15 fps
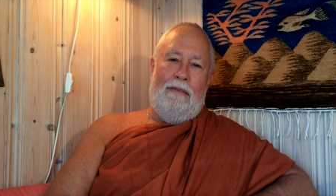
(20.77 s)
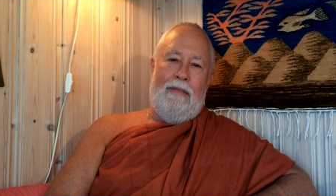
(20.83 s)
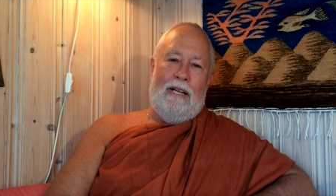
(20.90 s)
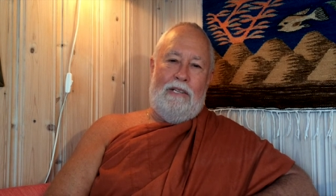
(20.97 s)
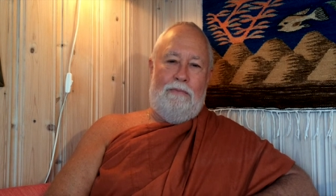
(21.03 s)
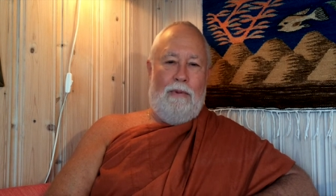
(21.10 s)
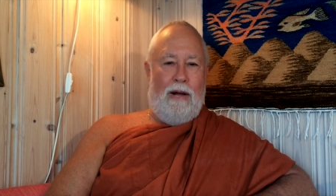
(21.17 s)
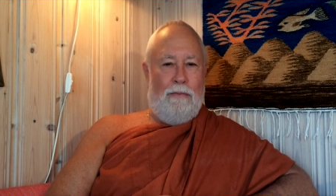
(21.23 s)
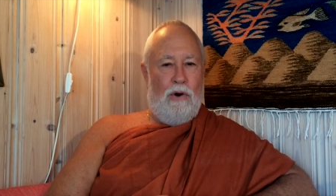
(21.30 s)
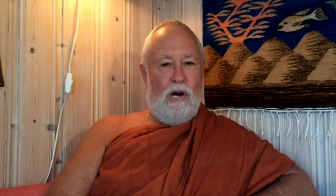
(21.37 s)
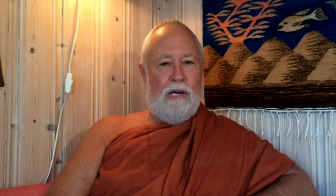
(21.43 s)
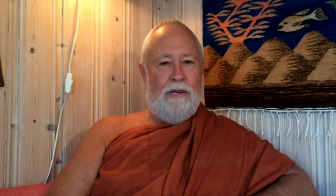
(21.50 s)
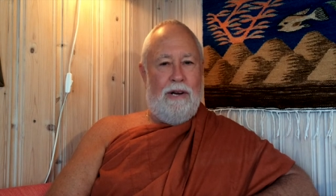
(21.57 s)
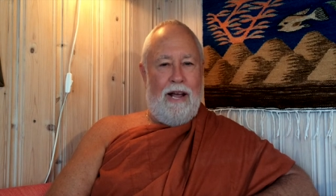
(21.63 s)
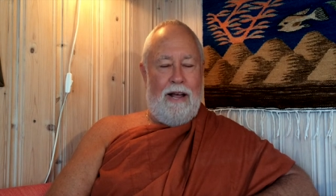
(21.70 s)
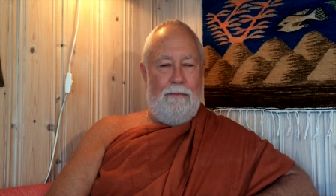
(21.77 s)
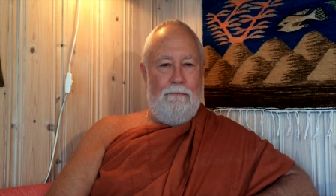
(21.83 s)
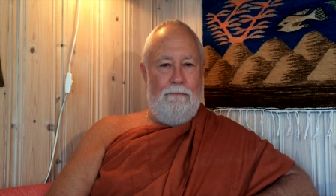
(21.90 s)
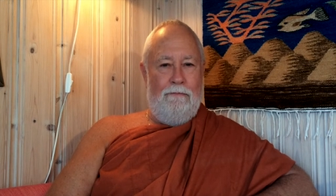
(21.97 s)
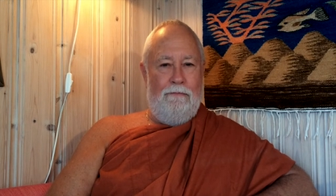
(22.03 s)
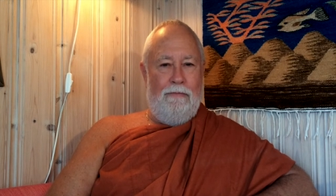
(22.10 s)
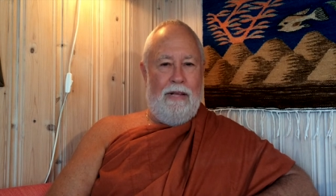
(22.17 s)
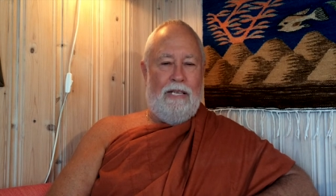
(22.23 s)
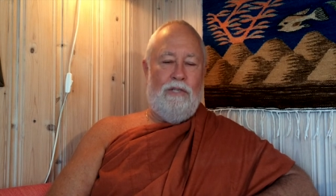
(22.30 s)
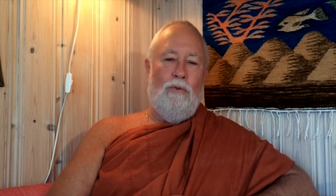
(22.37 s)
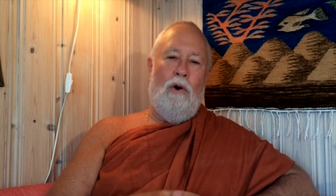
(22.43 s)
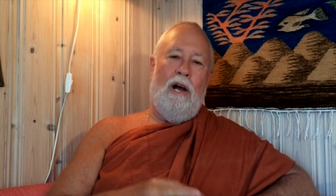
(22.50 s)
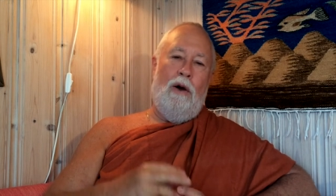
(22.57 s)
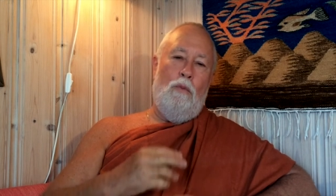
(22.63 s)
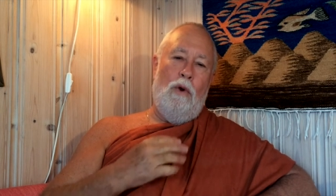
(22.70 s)
That's my monk name. That's
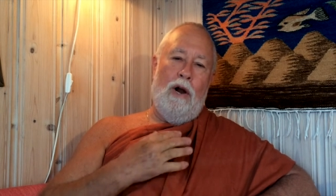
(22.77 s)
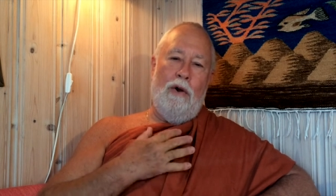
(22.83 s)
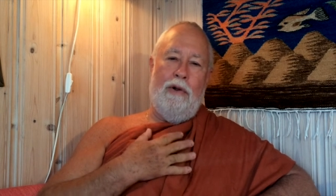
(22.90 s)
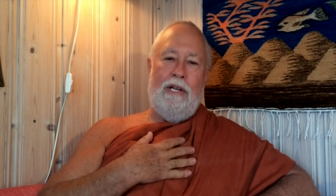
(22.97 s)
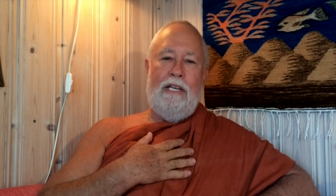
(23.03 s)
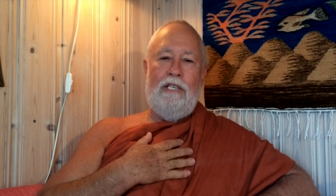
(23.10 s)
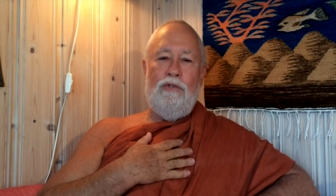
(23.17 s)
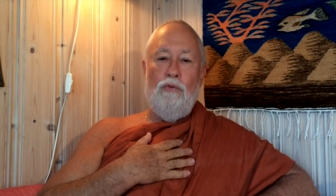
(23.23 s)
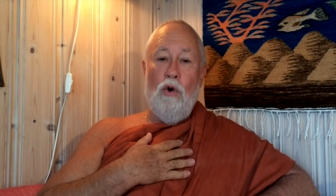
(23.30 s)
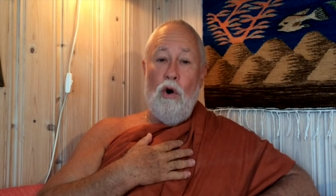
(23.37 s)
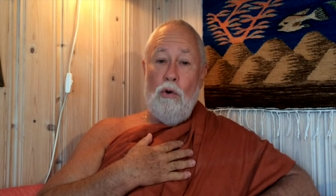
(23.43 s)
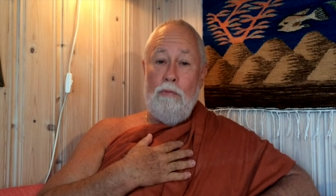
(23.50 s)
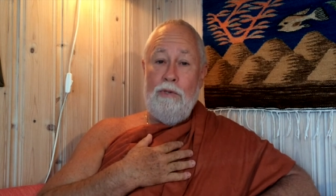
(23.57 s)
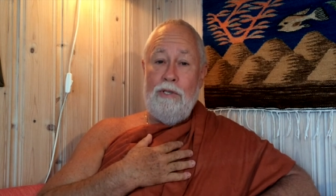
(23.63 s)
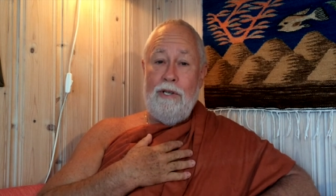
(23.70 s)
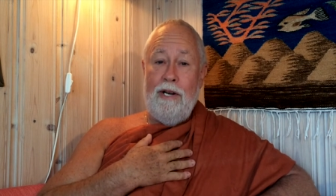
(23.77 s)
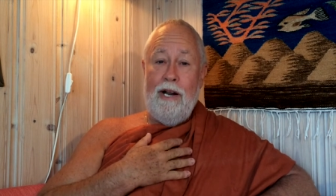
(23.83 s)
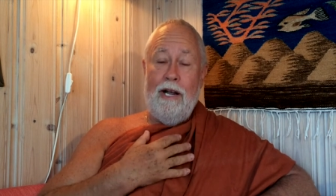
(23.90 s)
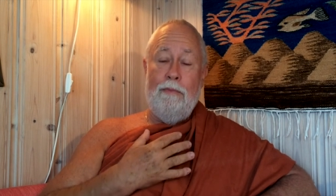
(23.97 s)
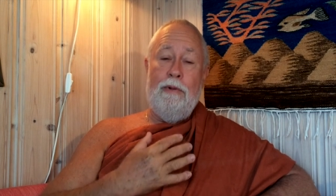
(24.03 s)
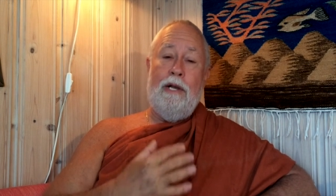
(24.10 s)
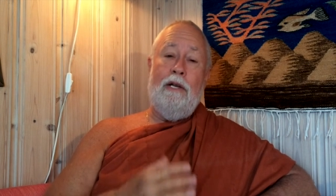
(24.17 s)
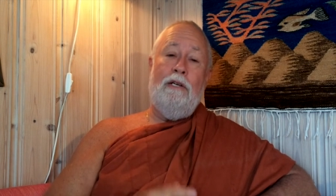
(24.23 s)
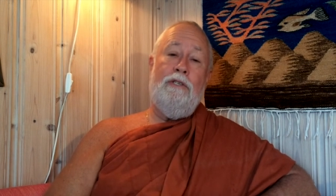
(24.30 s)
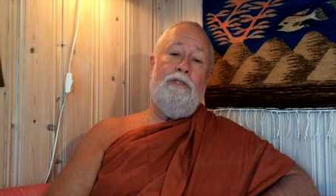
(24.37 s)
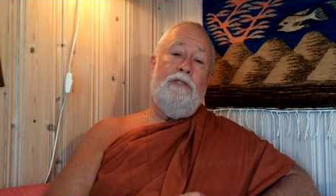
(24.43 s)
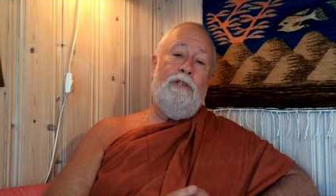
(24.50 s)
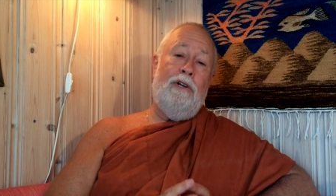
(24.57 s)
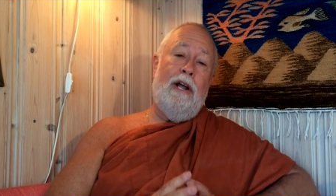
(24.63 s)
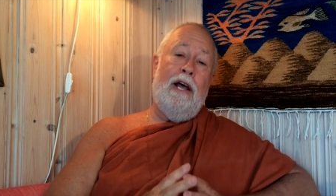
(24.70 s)
why I'm wearing these robes today, because
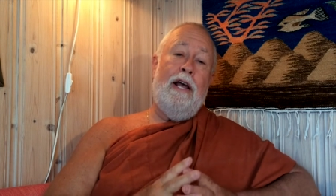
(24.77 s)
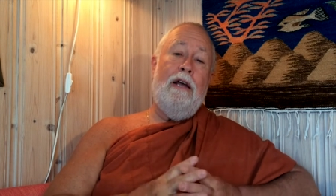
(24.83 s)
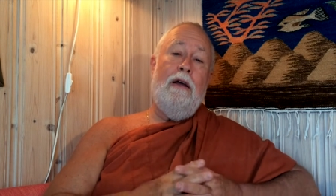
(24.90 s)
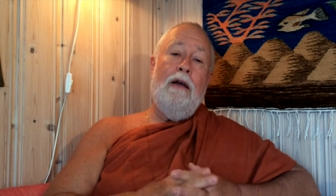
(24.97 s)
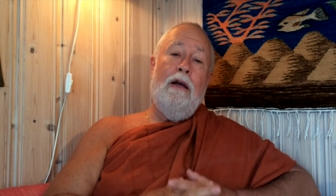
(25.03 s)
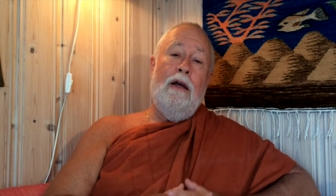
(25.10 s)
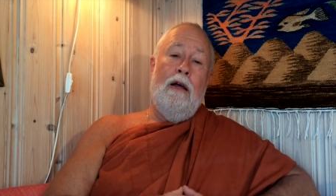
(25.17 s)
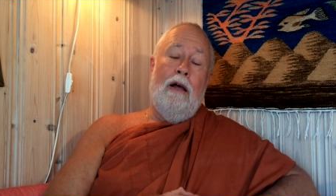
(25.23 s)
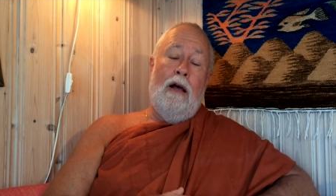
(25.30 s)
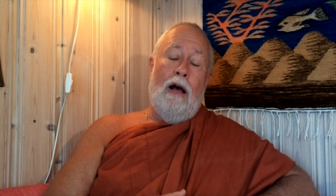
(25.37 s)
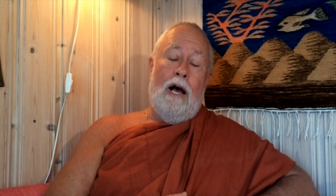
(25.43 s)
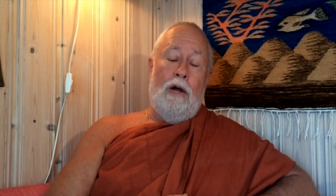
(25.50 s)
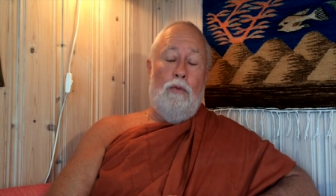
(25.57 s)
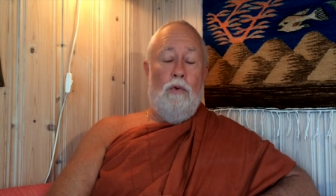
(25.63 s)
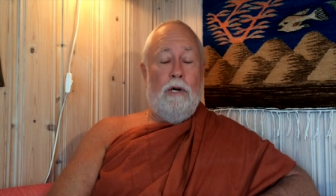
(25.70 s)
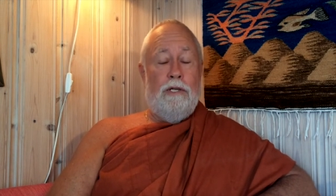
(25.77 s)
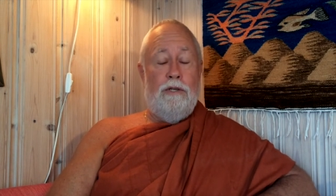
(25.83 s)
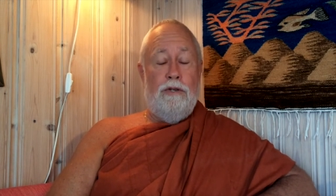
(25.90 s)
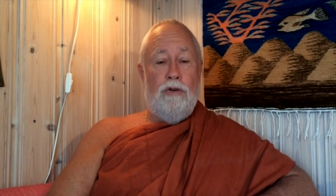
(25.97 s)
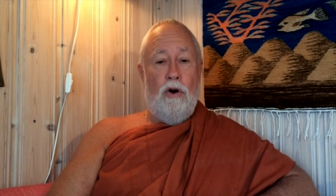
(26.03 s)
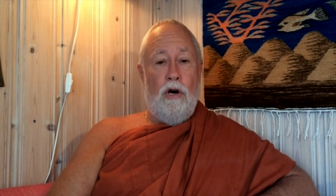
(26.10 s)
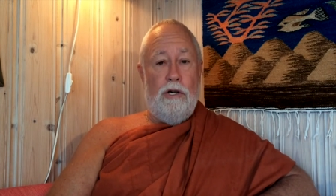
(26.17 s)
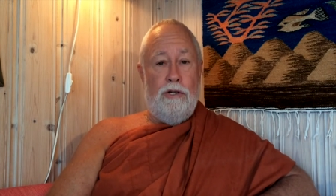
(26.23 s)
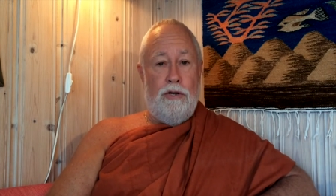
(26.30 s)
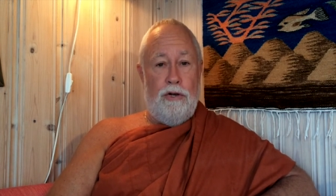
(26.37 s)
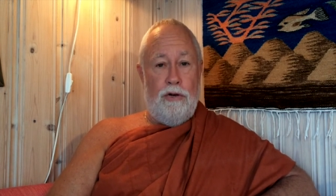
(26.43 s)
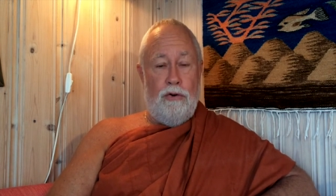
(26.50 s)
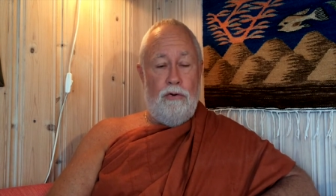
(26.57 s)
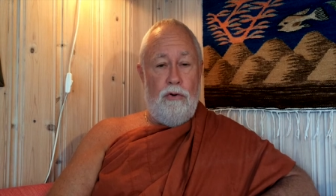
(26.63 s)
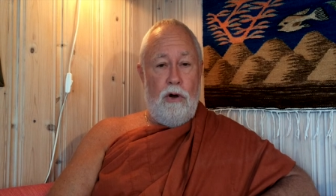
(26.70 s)
today I want to talk to
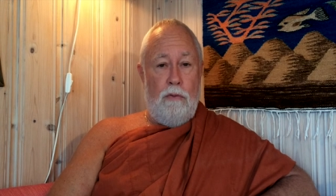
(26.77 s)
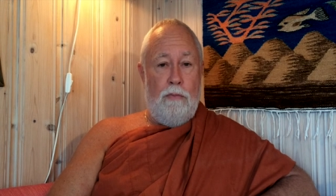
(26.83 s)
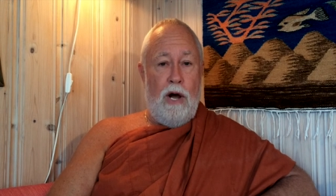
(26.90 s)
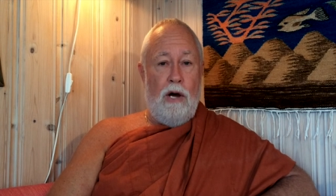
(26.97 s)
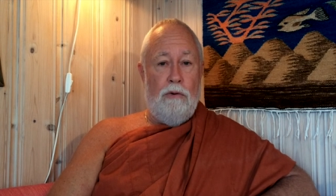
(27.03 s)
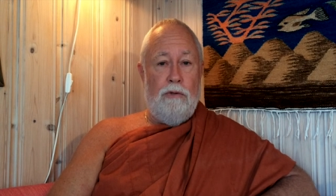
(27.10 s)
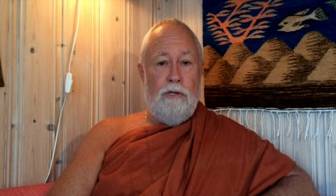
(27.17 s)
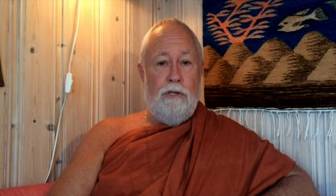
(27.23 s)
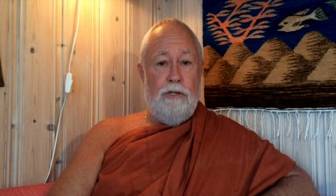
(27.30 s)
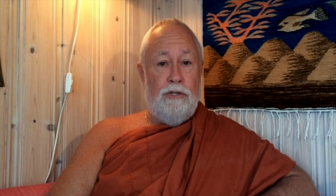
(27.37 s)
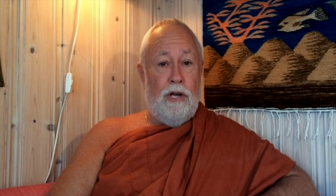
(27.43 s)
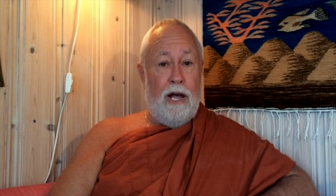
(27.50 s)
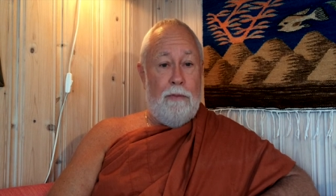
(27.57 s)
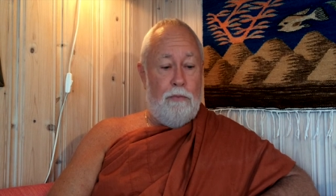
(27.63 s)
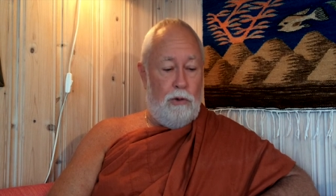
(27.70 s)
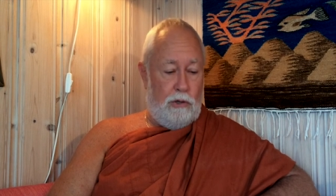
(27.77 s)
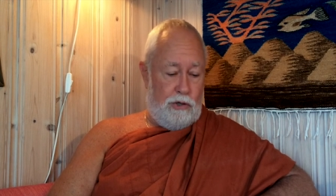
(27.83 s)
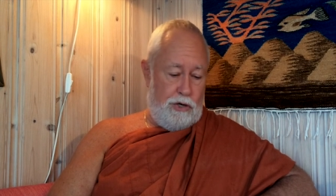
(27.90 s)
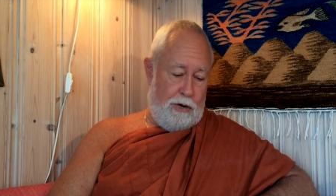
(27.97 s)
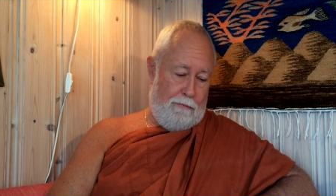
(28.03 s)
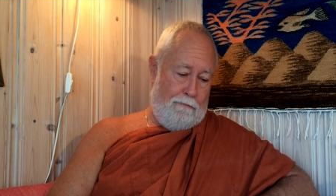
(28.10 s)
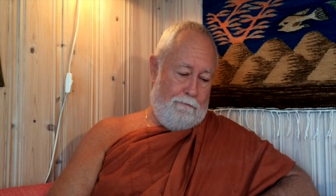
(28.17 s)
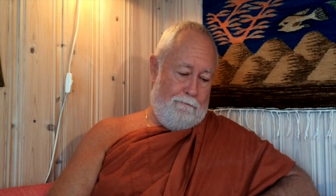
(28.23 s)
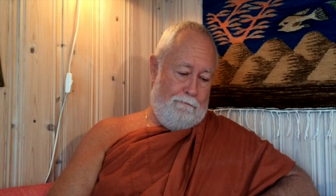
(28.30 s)
you about discipleship.